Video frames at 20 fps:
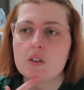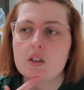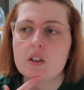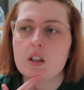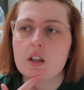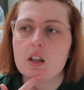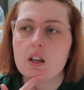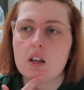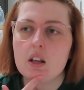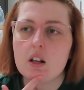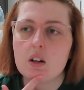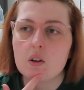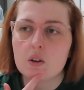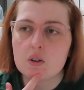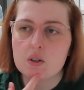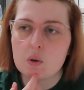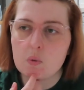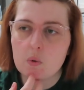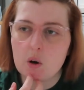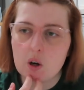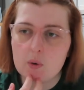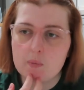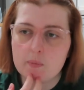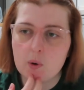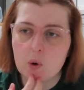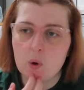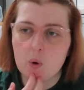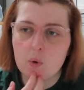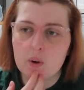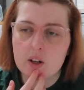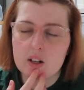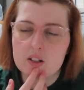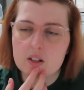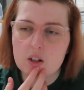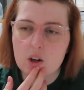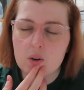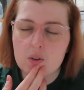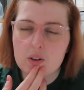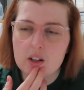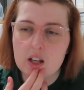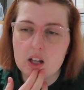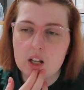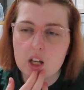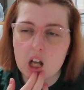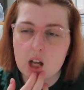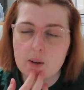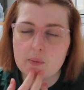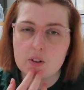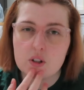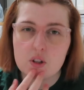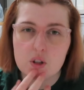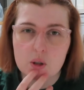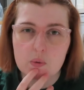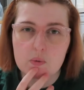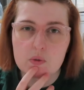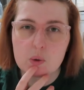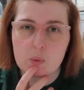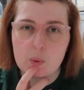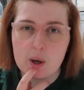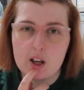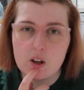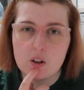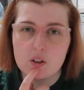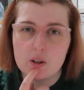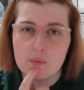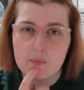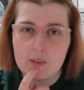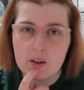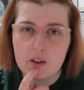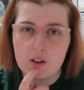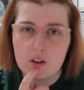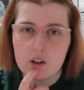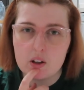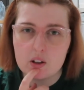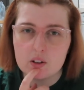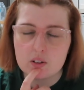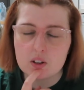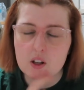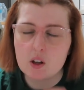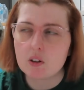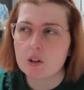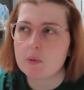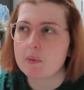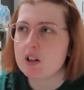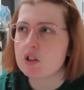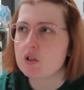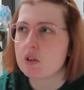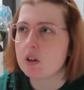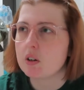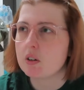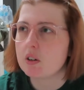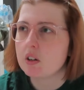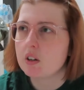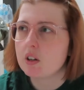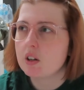the Lotte World Mall is only a couple of stops away on the metro.